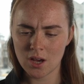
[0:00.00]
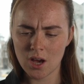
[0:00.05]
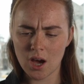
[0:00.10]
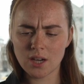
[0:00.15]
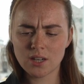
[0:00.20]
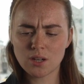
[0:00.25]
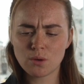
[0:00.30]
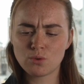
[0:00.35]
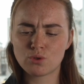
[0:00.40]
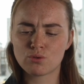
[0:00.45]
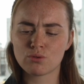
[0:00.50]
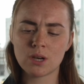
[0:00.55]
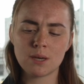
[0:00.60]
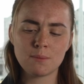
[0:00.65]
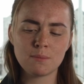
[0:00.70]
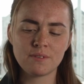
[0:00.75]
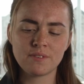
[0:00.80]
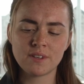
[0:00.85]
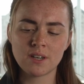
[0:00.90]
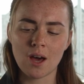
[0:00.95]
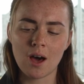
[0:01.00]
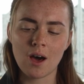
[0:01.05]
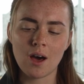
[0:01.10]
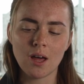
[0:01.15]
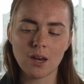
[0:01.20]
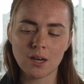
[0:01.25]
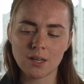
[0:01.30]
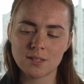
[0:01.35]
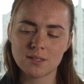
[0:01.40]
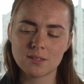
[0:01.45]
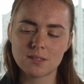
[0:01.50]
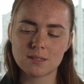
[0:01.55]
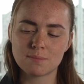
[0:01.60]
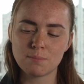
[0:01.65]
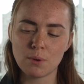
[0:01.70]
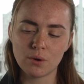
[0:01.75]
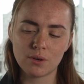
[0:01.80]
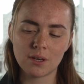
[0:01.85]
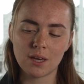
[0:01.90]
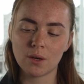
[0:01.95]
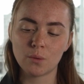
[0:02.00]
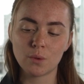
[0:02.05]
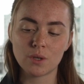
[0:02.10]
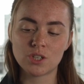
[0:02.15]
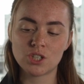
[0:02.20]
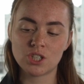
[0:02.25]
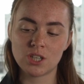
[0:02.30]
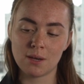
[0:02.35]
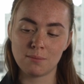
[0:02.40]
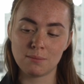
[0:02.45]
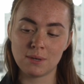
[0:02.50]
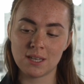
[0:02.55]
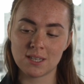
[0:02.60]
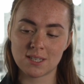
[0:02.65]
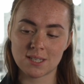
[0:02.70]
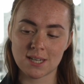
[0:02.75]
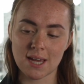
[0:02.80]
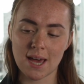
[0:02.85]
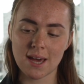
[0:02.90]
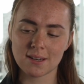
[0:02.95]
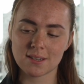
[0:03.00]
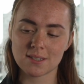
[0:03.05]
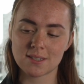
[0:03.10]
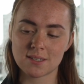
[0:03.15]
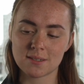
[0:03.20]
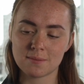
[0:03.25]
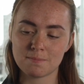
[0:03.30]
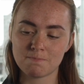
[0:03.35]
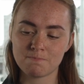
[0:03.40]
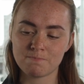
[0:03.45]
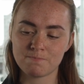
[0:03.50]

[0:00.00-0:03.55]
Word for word: I don't dream of an island smoking with chimney stacks.